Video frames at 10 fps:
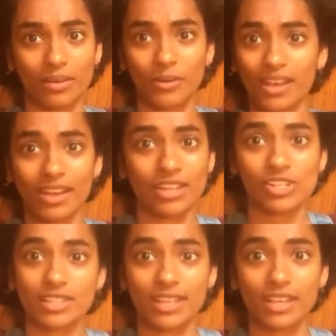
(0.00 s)
Okay, I
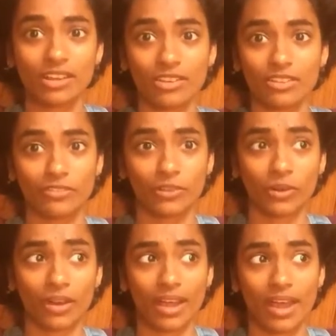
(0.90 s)
just lay here on the
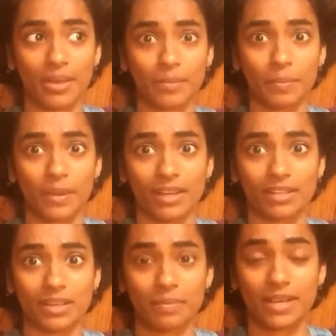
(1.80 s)
floor and
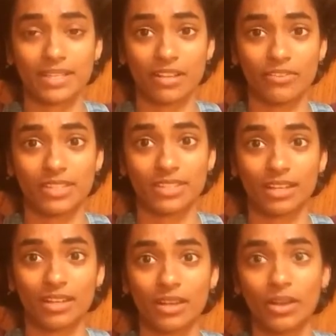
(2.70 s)
picked up my selfie
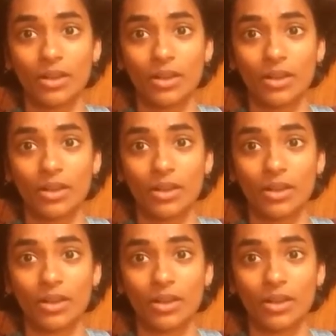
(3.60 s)
stick.